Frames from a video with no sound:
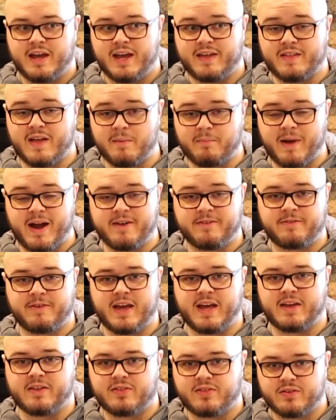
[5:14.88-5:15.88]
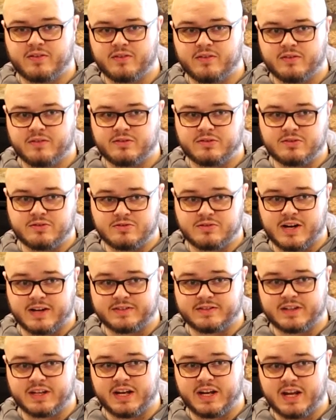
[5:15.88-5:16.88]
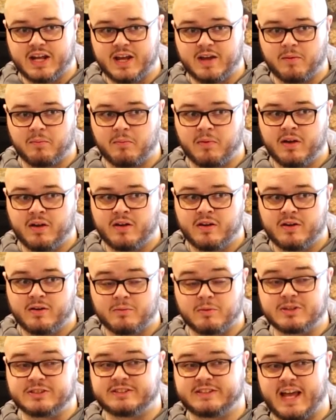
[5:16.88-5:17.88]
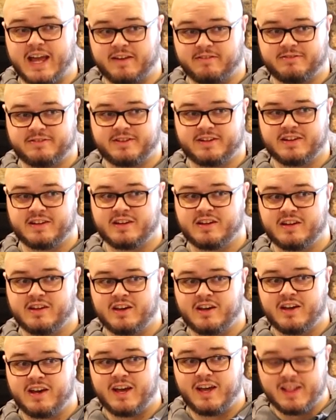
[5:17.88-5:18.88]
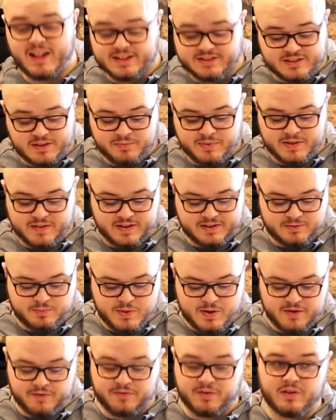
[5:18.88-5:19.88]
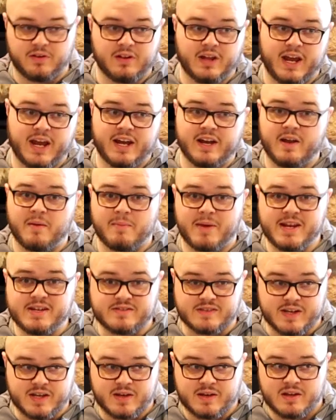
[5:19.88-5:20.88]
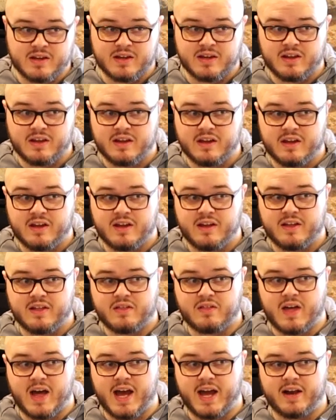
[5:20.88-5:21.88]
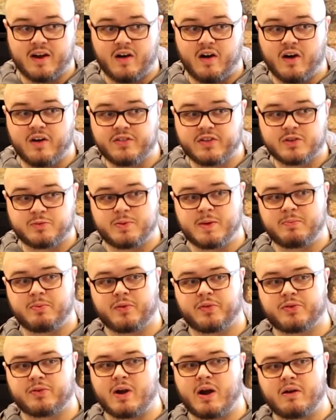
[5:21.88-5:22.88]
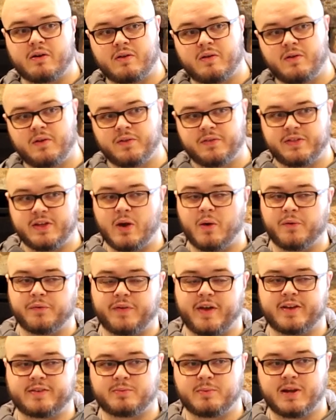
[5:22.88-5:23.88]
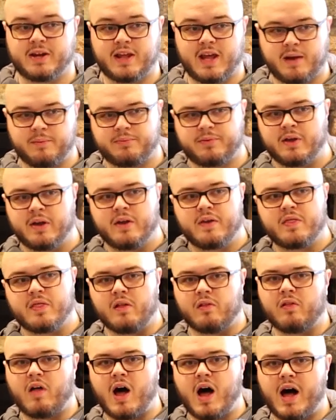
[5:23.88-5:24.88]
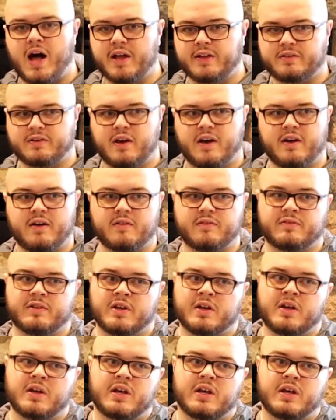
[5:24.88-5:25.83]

And that by faith, through trusting in him, we're saved. And that's something that's beautiful and amazing. That all these people throughout the Old Testament kept the laws of